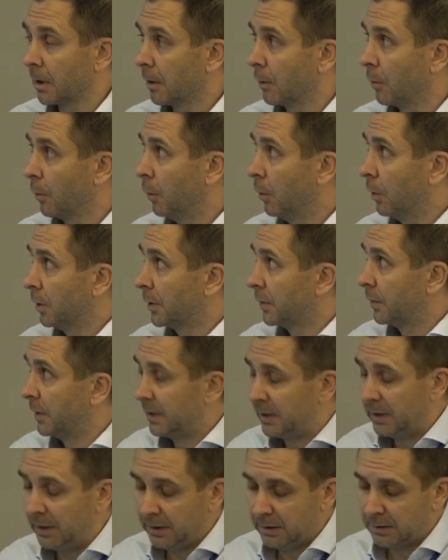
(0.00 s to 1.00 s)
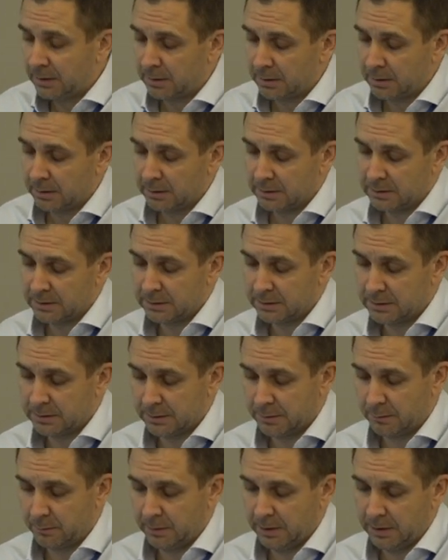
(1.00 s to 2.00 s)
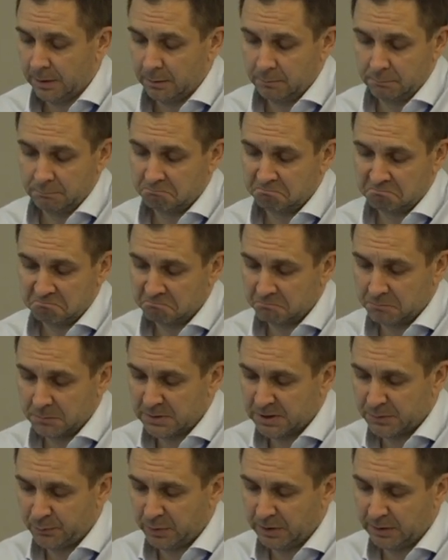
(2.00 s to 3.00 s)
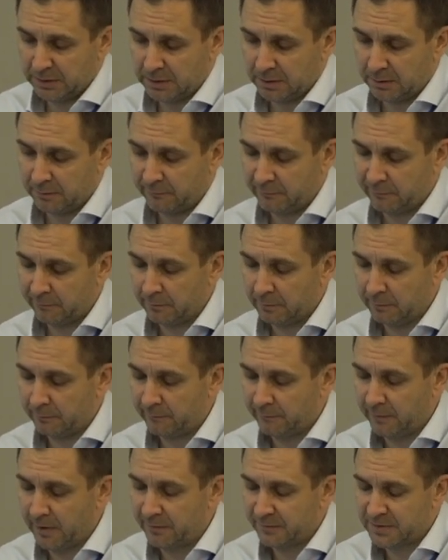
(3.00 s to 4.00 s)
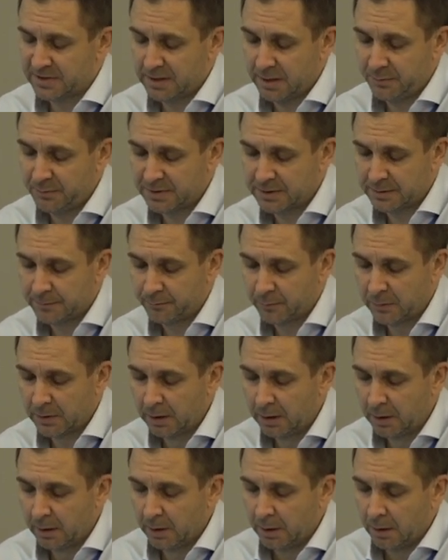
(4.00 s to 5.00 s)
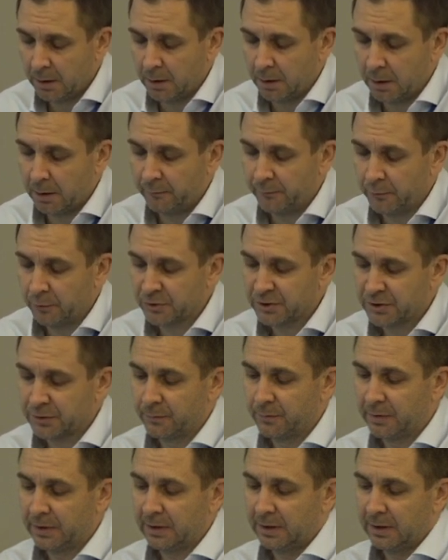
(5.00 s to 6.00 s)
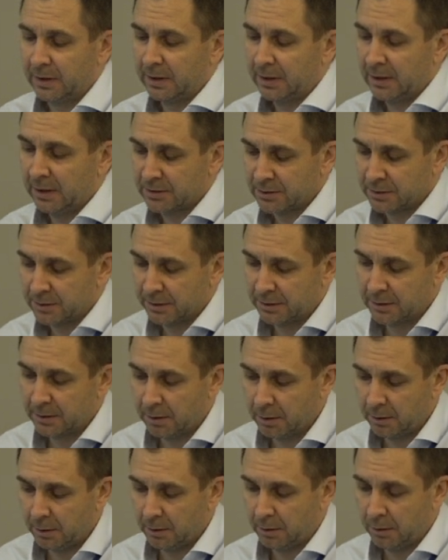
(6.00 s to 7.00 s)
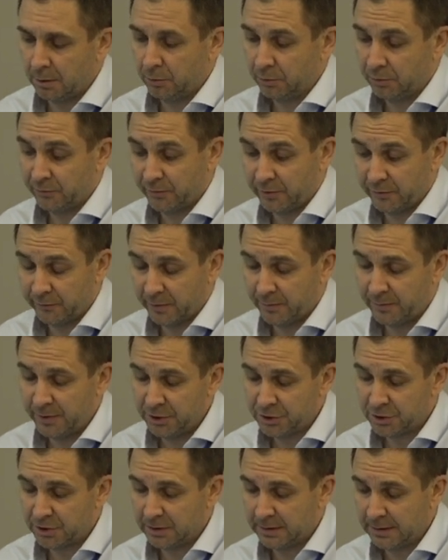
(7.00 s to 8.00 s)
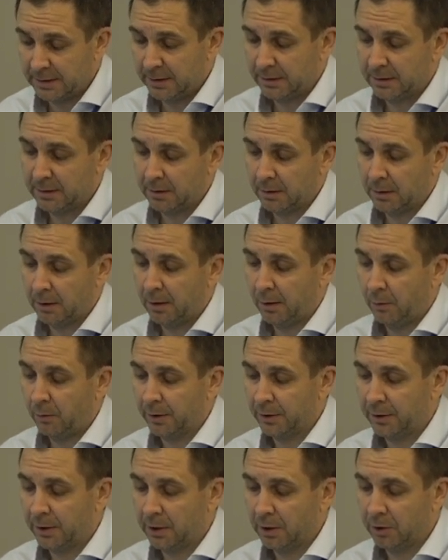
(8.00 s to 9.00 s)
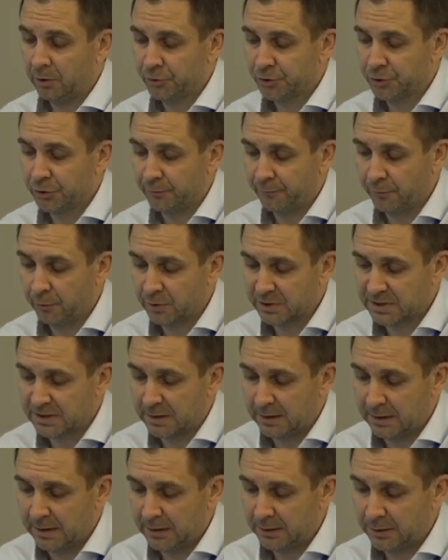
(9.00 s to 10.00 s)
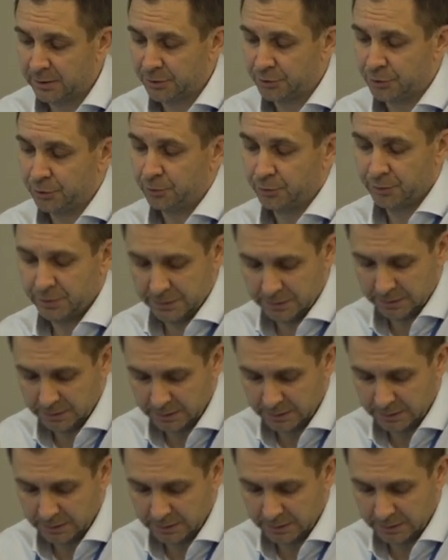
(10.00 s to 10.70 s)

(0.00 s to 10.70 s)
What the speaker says: What we did is we can split in 5 steps. First, we gathered a lot of information, data, how agriculture and forest land is used